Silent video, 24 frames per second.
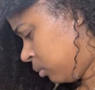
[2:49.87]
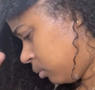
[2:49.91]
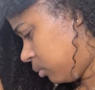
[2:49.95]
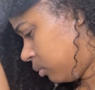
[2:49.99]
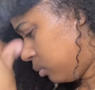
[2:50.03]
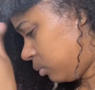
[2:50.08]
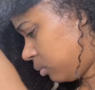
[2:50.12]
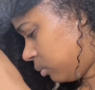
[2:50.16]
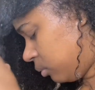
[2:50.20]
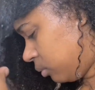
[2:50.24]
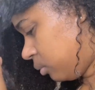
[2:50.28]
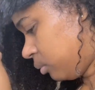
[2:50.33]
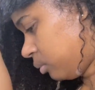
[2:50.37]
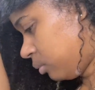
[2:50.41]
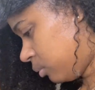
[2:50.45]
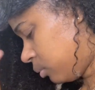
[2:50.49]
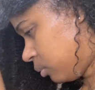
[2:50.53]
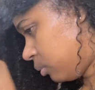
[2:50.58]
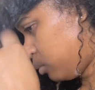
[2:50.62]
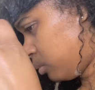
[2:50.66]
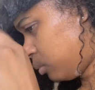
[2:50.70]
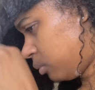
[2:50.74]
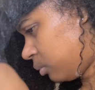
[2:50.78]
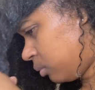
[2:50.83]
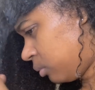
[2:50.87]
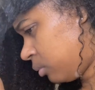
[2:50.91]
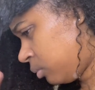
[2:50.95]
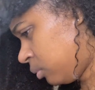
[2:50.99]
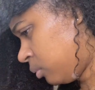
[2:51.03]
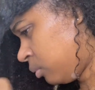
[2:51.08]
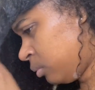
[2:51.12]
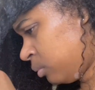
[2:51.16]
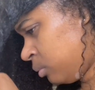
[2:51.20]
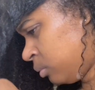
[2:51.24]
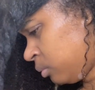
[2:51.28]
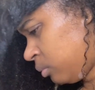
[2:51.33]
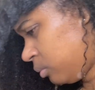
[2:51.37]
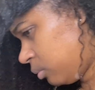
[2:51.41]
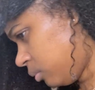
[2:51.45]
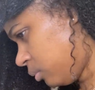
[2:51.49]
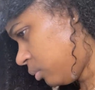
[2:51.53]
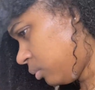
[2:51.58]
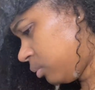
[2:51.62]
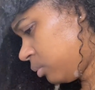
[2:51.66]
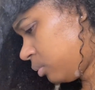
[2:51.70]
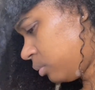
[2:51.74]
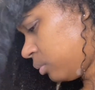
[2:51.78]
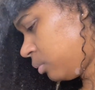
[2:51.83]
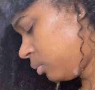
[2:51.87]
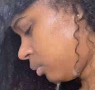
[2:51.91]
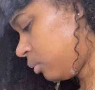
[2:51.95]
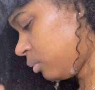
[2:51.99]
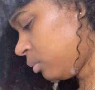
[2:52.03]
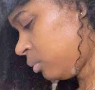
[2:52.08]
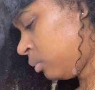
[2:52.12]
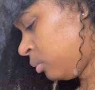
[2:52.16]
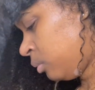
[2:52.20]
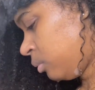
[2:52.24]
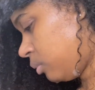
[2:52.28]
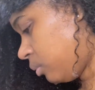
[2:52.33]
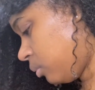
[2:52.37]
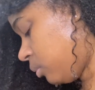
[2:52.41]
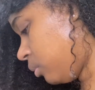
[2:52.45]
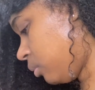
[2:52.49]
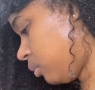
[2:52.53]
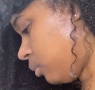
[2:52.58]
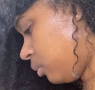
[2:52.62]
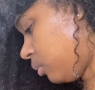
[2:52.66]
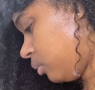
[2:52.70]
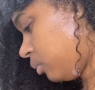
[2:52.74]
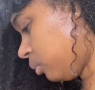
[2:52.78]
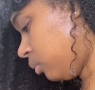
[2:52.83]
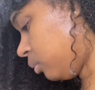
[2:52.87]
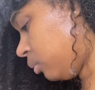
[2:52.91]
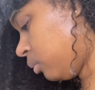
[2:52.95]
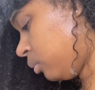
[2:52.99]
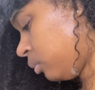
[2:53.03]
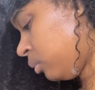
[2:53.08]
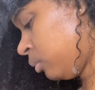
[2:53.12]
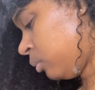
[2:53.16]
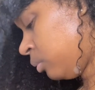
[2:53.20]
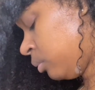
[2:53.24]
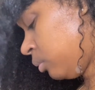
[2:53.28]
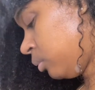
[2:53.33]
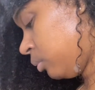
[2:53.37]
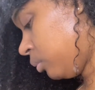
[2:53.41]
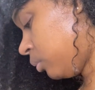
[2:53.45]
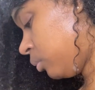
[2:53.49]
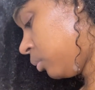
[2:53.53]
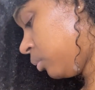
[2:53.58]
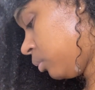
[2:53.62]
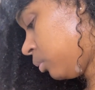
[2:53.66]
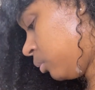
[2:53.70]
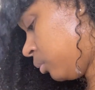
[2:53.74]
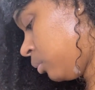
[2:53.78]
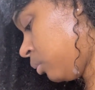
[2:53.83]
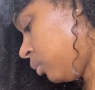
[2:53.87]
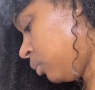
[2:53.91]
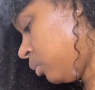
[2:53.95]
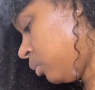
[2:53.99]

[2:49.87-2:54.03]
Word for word: Um, they're not too thick for my well, the ones that I've tried, especially this